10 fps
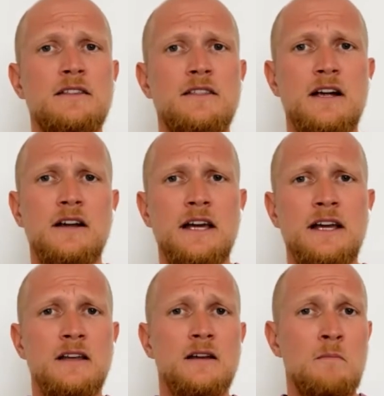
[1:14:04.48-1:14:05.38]
they're
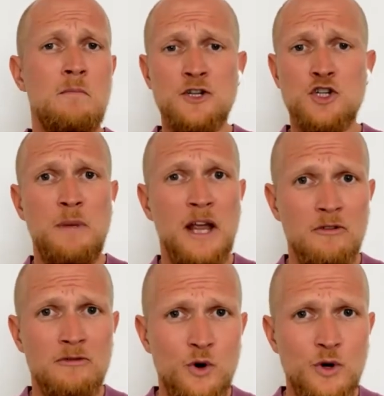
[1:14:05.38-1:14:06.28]
getting a much bigger
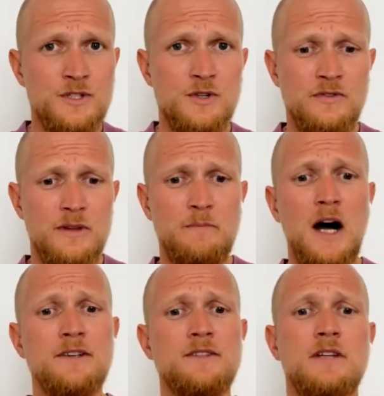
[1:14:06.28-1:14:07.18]
voice over the
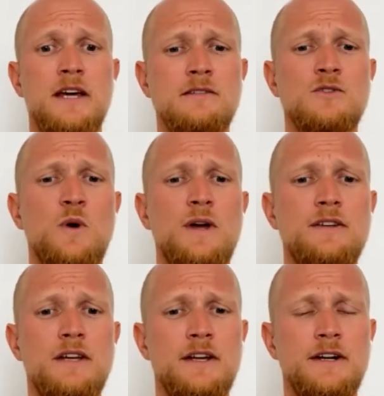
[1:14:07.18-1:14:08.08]
past 10,
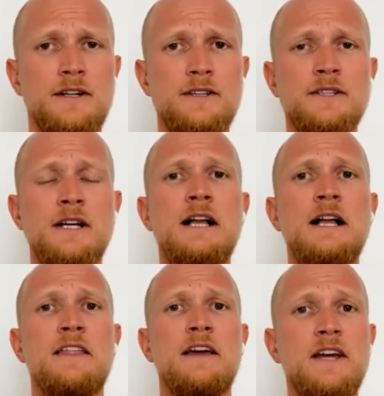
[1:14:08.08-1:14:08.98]
20 years,
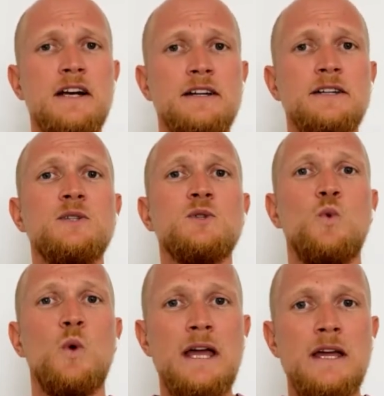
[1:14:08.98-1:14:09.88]
then there is
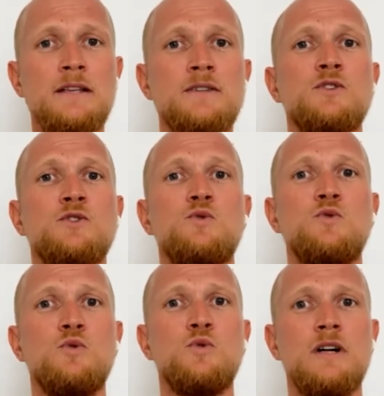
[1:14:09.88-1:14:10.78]
ways
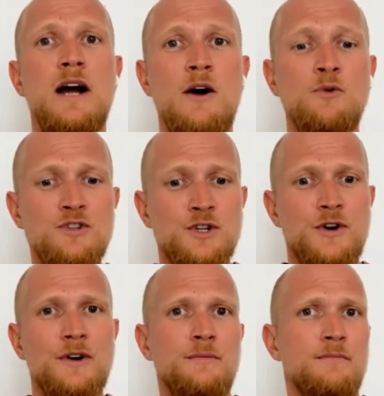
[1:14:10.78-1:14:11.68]
to
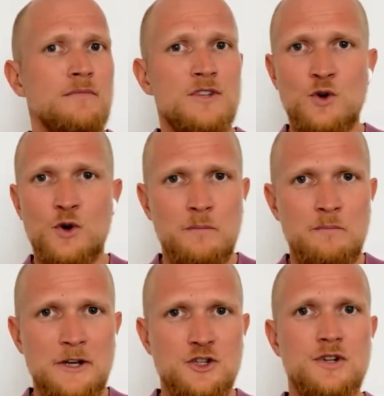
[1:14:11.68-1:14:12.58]
counter certain
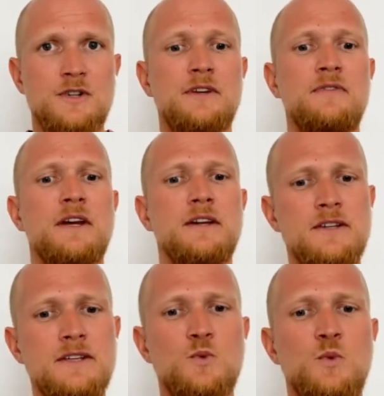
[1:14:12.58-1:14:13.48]
measures, and there
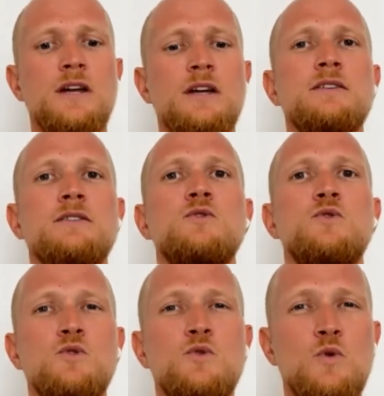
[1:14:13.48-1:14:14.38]
is ways to
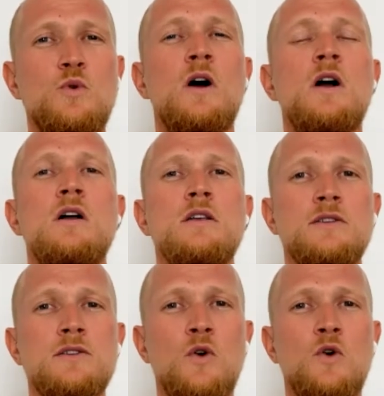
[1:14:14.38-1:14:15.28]
do
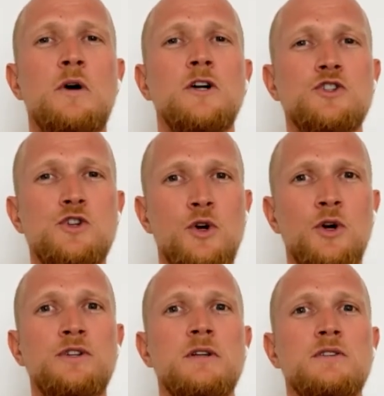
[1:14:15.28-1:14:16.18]
so much
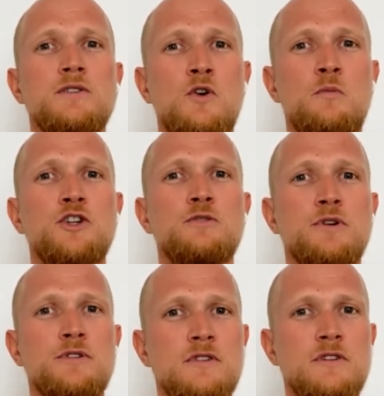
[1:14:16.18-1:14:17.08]
good and so much
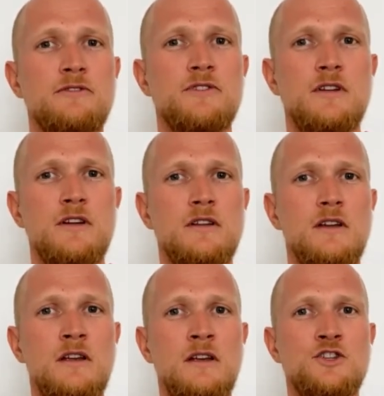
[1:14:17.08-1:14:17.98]
positivity, and
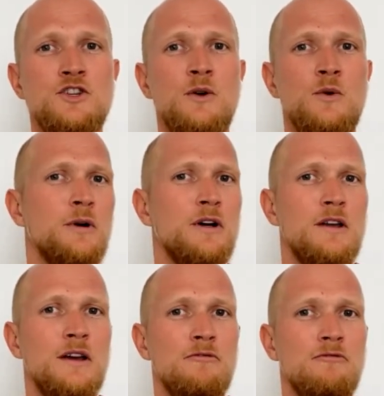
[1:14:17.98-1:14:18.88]
each and everybody
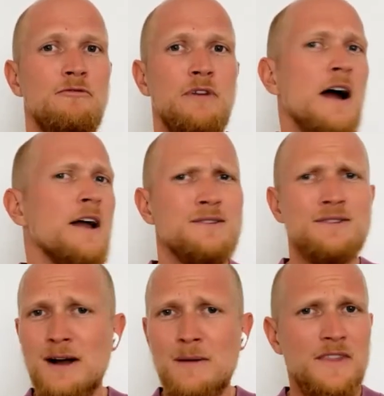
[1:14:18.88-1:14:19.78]
can find
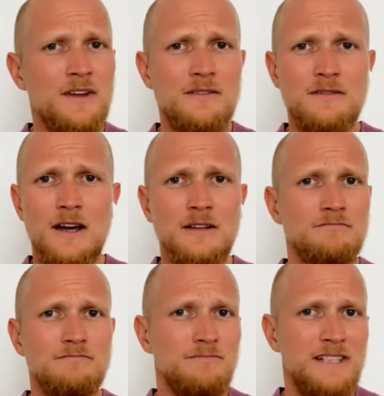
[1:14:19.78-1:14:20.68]
something that
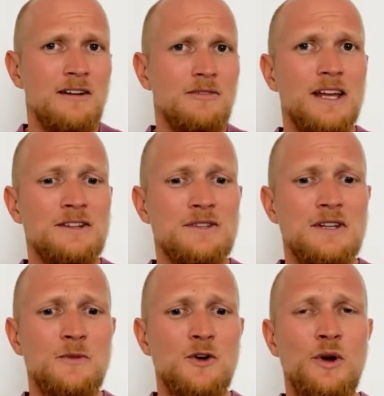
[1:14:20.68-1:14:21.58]
gets
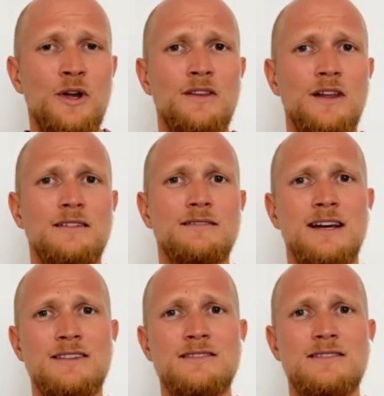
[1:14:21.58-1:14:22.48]
them going, that
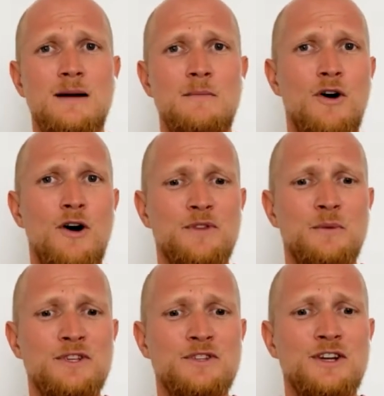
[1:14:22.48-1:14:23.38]
gets them
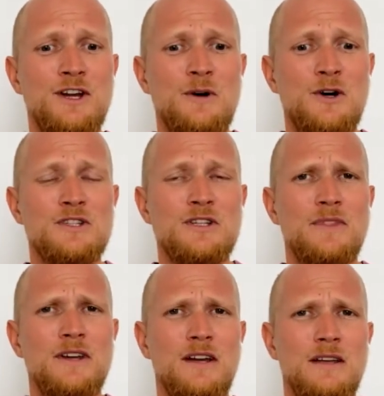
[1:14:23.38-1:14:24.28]
optimistic about
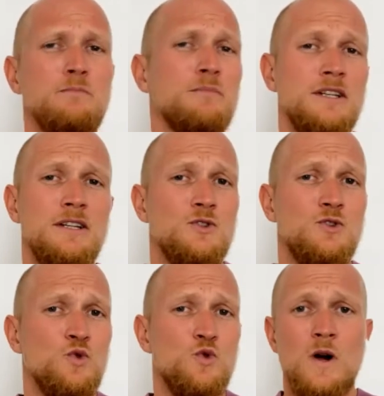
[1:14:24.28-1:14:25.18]
something. And please
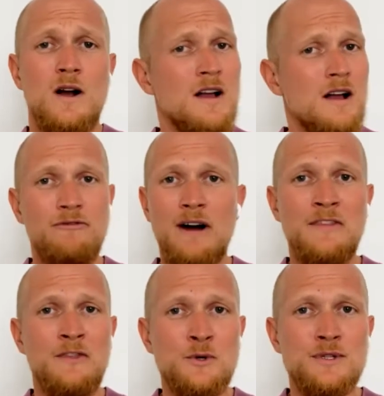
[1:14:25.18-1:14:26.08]
do
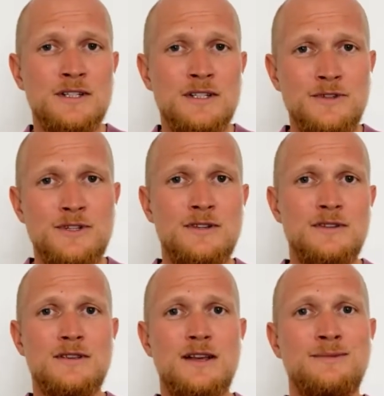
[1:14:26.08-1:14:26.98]
find those
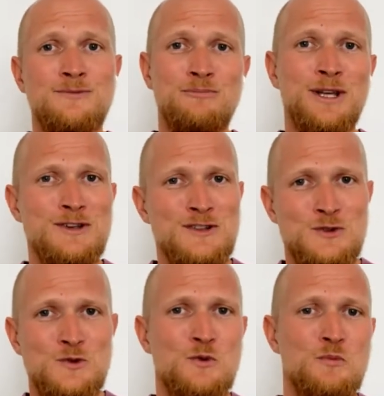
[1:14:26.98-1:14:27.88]
activities, and please
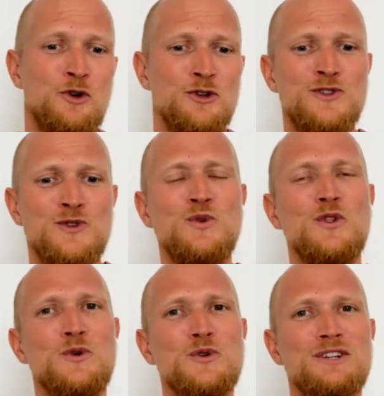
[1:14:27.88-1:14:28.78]
do pursue
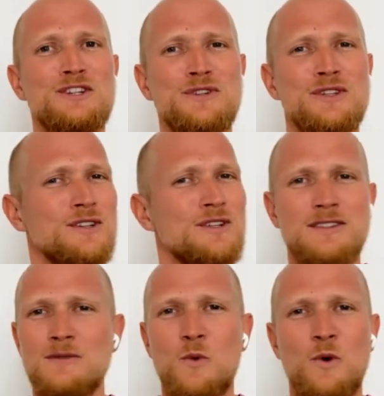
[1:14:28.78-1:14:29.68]
those
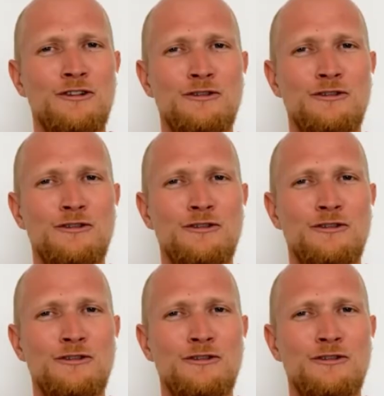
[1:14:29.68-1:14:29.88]
activities. Wonderful.